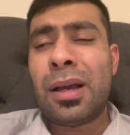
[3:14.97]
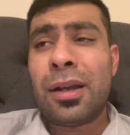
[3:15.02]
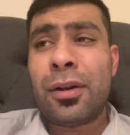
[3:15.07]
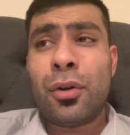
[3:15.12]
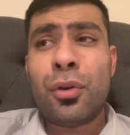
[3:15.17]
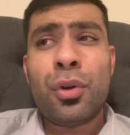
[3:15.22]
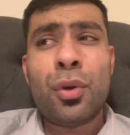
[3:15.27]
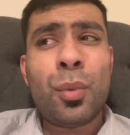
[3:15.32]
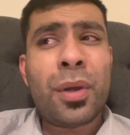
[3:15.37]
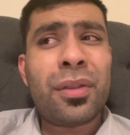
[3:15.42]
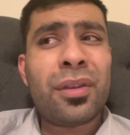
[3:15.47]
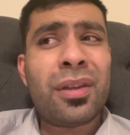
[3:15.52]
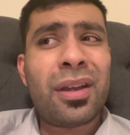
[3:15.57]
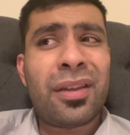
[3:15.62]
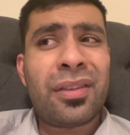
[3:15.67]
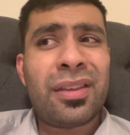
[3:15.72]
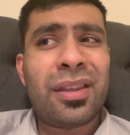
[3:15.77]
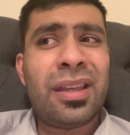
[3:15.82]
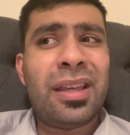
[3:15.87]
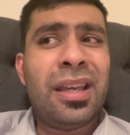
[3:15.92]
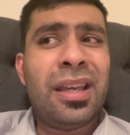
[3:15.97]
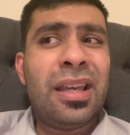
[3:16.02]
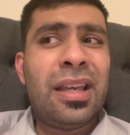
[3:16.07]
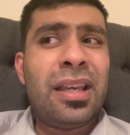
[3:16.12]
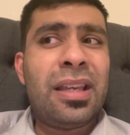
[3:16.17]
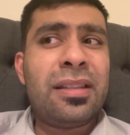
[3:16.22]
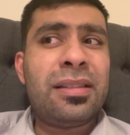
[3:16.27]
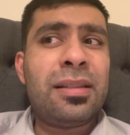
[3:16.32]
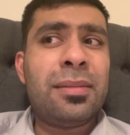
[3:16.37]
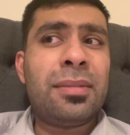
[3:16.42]
I don't know whether,
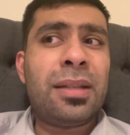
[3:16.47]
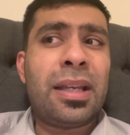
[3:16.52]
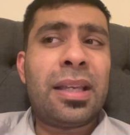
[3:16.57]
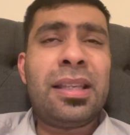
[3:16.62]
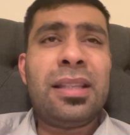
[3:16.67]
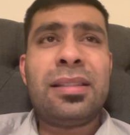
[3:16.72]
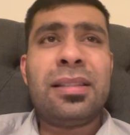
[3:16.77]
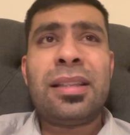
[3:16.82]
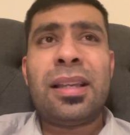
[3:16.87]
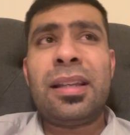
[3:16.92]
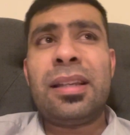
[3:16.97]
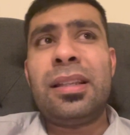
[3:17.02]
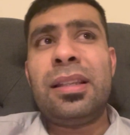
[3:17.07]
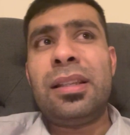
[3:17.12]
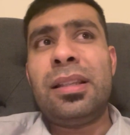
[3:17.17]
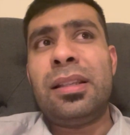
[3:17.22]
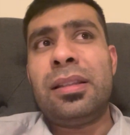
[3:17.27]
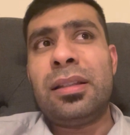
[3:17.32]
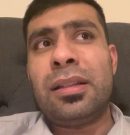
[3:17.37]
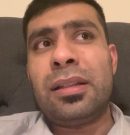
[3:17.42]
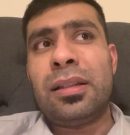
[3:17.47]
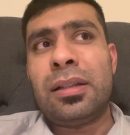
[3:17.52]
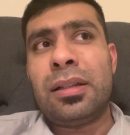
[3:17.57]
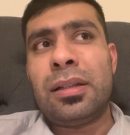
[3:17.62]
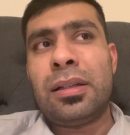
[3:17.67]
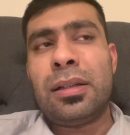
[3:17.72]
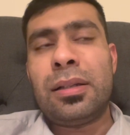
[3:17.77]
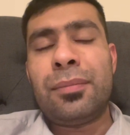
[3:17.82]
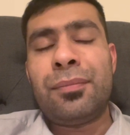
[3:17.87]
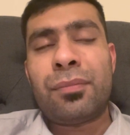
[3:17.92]
it seems like he said, he,
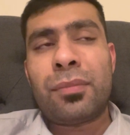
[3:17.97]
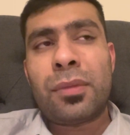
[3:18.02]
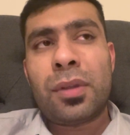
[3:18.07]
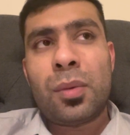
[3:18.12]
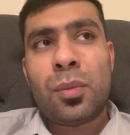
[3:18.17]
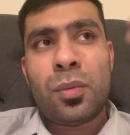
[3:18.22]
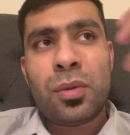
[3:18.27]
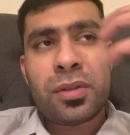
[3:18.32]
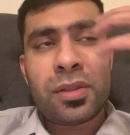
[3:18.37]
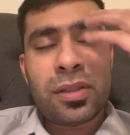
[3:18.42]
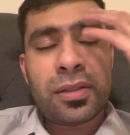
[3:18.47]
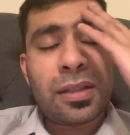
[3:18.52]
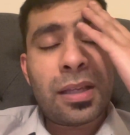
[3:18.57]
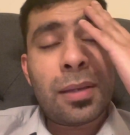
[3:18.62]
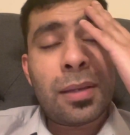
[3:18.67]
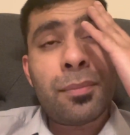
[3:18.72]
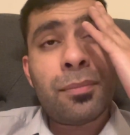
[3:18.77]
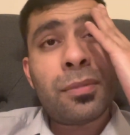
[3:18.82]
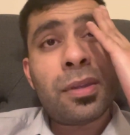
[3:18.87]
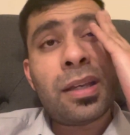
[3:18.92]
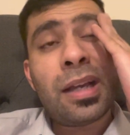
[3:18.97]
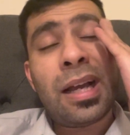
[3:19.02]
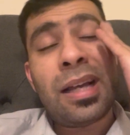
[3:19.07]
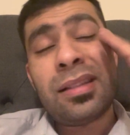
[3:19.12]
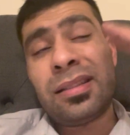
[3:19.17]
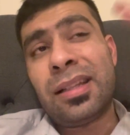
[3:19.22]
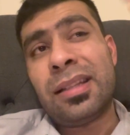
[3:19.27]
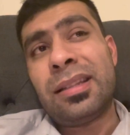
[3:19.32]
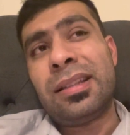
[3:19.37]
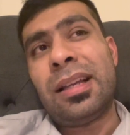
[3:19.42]
the, um, what's his name? The guy
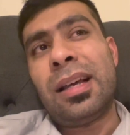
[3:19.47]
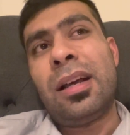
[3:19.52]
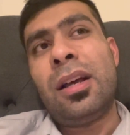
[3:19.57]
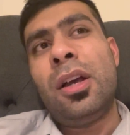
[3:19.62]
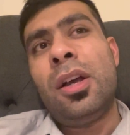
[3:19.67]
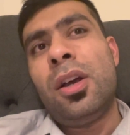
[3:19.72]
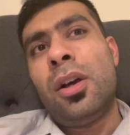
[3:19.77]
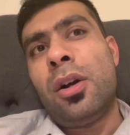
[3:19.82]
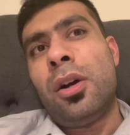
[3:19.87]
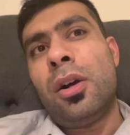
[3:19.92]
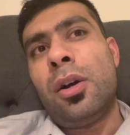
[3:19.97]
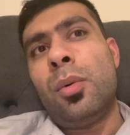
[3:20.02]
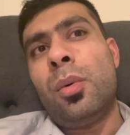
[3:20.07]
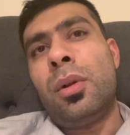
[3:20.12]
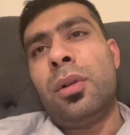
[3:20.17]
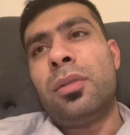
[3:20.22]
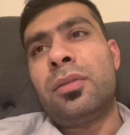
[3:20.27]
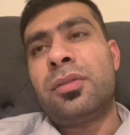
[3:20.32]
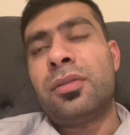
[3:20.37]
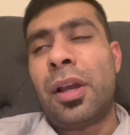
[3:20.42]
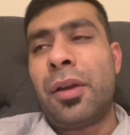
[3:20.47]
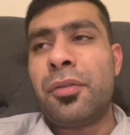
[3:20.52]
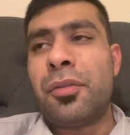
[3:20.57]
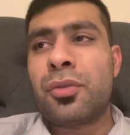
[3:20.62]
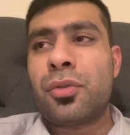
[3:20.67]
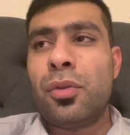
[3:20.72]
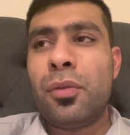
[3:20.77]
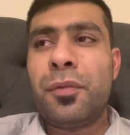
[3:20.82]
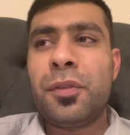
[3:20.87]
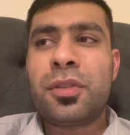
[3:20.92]
said that, oh, well,
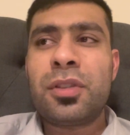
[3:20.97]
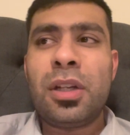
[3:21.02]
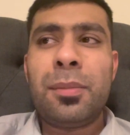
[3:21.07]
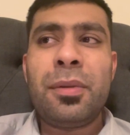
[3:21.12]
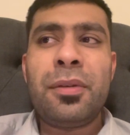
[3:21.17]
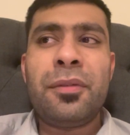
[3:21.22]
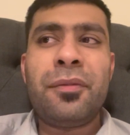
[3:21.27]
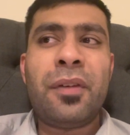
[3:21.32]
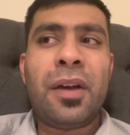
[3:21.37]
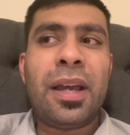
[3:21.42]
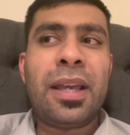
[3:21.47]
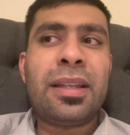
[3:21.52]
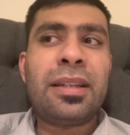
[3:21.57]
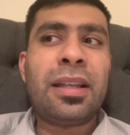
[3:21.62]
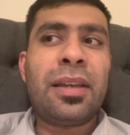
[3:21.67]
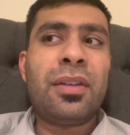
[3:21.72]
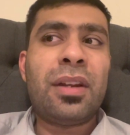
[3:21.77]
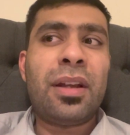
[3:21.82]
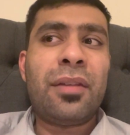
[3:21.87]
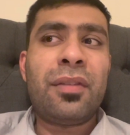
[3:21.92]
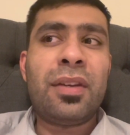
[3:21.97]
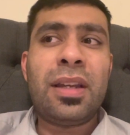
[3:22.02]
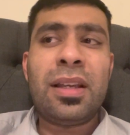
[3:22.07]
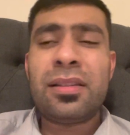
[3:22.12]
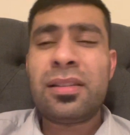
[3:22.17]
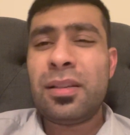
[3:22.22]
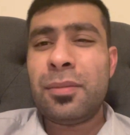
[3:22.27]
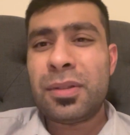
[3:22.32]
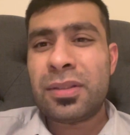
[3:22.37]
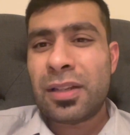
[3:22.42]
Terence Crawford's going to be fighting David
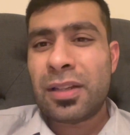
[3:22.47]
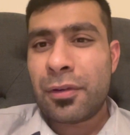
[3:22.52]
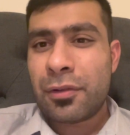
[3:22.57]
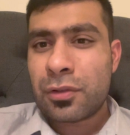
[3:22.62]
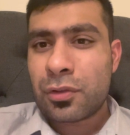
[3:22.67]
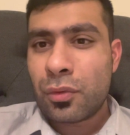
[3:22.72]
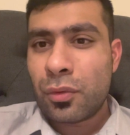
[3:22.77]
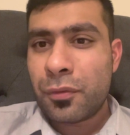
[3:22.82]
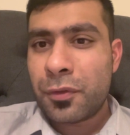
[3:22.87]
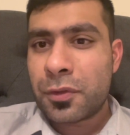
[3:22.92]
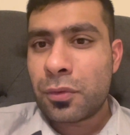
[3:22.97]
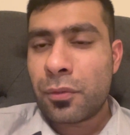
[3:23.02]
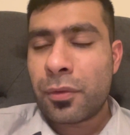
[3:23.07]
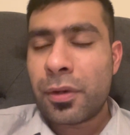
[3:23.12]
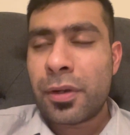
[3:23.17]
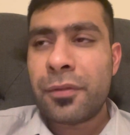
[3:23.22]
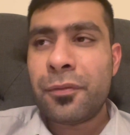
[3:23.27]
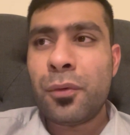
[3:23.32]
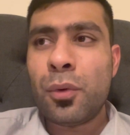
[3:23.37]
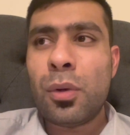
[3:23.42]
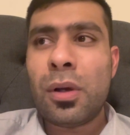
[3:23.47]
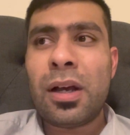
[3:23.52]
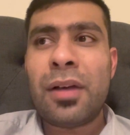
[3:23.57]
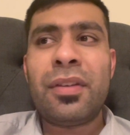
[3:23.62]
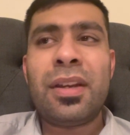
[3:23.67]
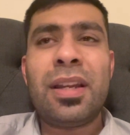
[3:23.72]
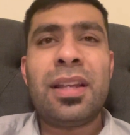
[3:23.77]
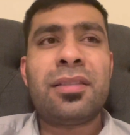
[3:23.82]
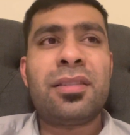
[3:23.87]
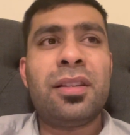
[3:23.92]
Avanesyan, but Terence Crawford's already fought
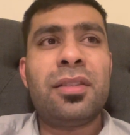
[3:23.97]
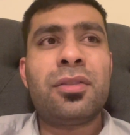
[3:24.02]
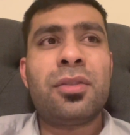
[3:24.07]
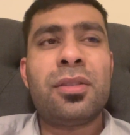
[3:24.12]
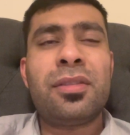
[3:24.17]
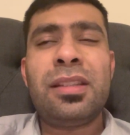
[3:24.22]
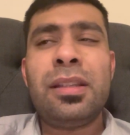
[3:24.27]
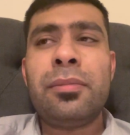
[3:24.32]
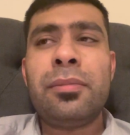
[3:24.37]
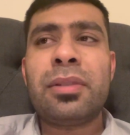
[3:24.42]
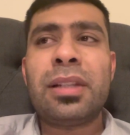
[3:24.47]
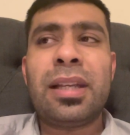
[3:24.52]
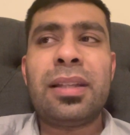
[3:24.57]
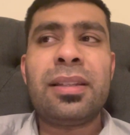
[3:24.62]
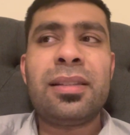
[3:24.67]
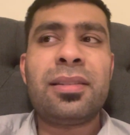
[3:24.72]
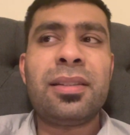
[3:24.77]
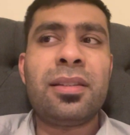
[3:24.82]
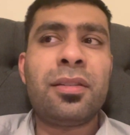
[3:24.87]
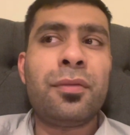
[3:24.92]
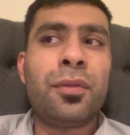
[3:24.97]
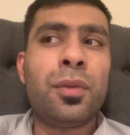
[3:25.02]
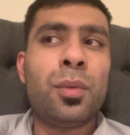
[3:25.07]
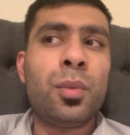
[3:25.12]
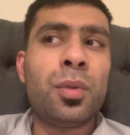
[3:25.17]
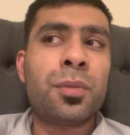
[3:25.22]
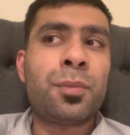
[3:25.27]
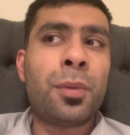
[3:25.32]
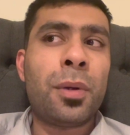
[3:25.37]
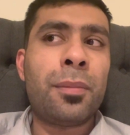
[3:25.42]
Avanesyan. So it seems like this interview
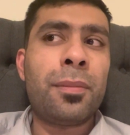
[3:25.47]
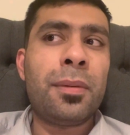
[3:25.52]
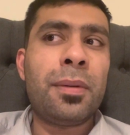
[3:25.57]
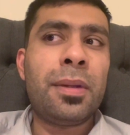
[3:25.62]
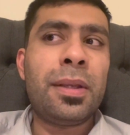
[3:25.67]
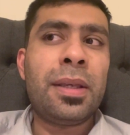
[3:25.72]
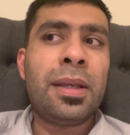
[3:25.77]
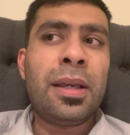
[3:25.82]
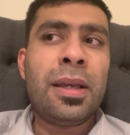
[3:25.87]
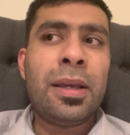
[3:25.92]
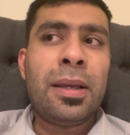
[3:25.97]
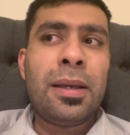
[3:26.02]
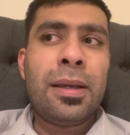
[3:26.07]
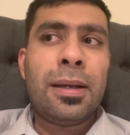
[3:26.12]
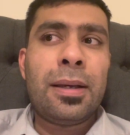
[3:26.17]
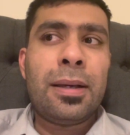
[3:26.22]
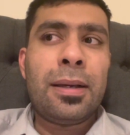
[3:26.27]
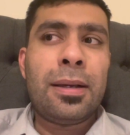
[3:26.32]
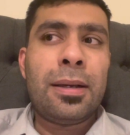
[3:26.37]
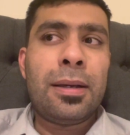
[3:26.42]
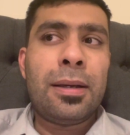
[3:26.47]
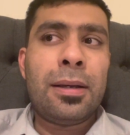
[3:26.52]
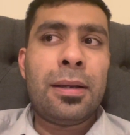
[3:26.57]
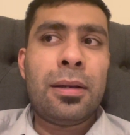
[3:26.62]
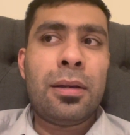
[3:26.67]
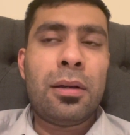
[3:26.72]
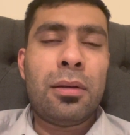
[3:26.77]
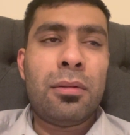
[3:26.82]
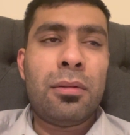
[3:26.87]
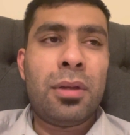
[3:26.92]
was probably
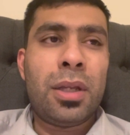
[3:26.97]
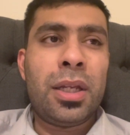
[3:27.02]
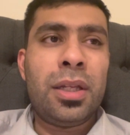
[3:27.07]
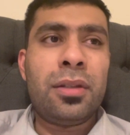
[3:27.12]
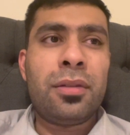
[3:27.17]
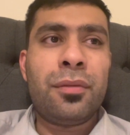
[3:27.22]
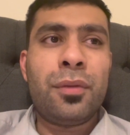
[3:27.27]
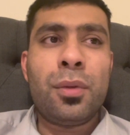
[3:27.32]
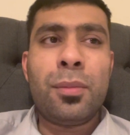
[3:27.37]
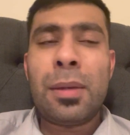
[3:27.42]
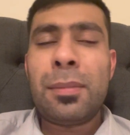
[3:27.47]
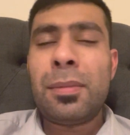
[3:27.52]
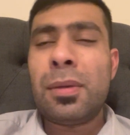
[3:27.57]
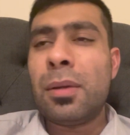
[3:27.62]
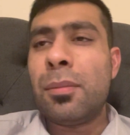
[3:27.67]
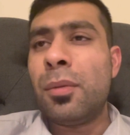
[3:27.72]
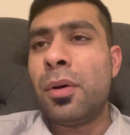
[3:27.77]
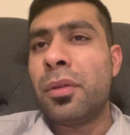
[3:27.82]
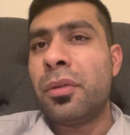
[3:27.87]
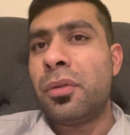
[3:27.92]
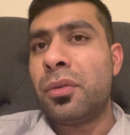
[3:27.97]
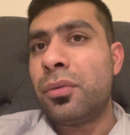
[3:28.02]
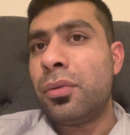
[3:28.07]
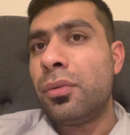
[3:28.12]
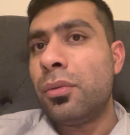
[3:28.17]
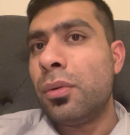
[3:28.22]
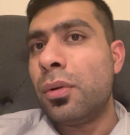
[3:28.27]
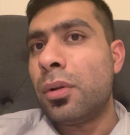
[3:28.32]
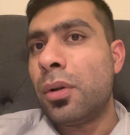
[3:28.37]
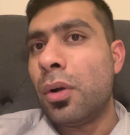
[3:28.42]
uh, an interview maybe a month or
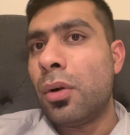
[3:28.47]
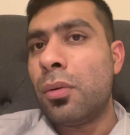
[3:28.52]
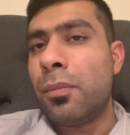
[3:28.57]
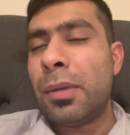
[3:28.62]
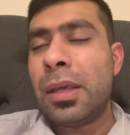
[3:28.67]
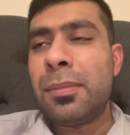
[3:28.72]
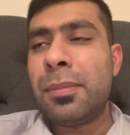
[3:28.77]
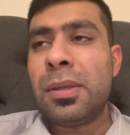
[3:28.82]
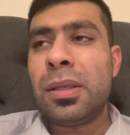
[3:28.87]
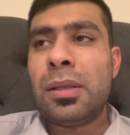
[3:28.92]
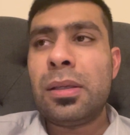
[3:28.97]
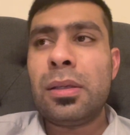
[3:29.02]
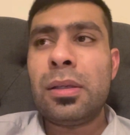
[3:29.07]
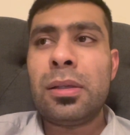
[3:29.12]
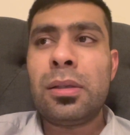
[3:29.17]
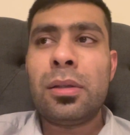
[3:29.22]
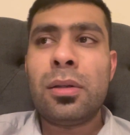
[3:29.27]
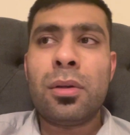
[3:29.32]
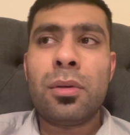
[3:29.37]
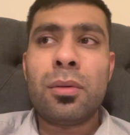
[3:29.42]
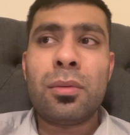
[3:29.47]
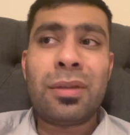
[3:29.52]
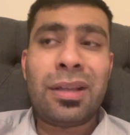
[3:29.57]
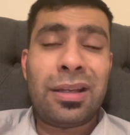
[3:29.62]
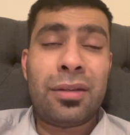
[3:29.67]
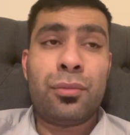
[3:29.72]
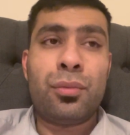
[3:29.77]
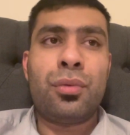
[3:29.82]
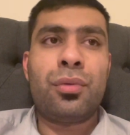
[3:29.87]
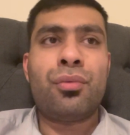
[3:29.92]
two ago, maybe, you know,
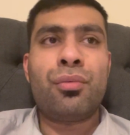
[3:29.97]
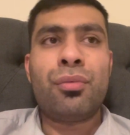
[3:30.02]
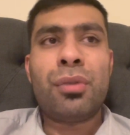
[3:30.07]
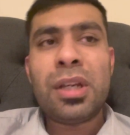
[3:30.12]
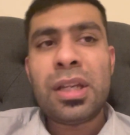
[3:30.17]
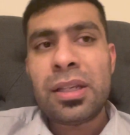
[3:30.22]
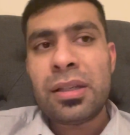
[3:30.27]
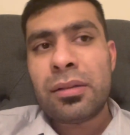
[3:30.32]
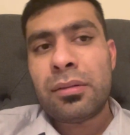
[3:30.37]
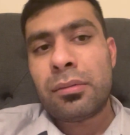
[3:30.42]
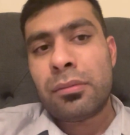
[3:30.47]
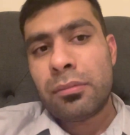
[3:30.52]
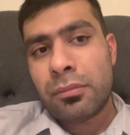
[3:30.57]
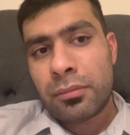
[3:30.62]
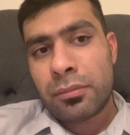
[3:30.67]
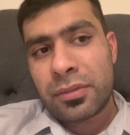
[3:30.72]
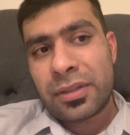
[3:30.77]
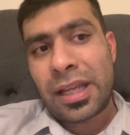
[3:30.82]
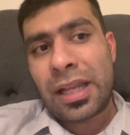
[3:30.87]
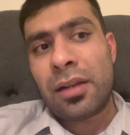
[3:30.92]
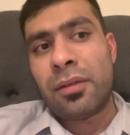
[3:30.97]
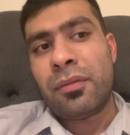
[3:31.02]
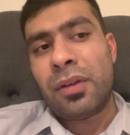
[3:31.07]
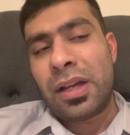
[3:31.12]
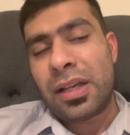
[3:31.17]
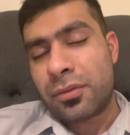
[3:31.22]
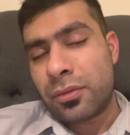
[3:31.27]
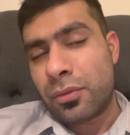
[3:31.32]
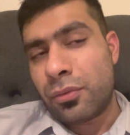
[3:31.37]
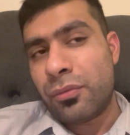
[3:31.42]
that was re-
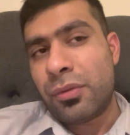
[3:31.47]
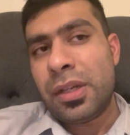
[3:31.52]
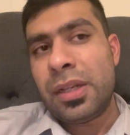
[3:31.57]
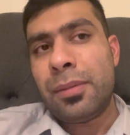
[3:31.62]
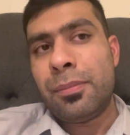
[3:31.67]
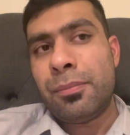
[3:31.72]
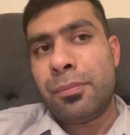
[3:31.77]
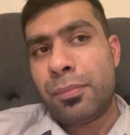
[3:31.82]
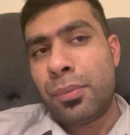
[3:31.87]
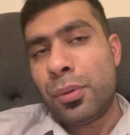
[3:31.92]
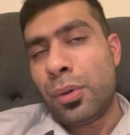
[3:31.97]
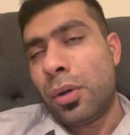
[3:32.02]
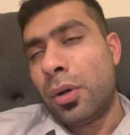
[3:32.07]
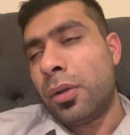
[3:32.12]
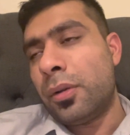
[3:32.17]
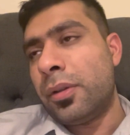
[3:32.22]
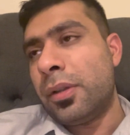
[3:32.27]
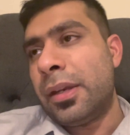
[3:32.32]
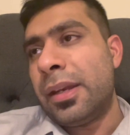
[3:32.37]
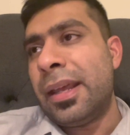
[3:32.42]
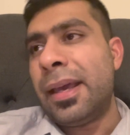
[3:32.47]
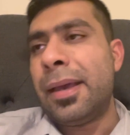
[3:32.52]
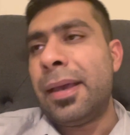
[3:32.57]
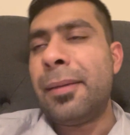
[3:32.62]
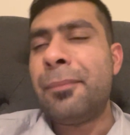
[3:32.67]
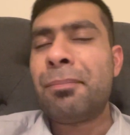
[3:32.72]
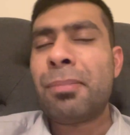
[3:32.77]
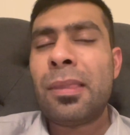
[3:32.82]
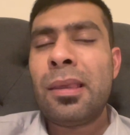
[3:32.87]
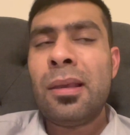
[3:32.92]
televised or re-put on the net.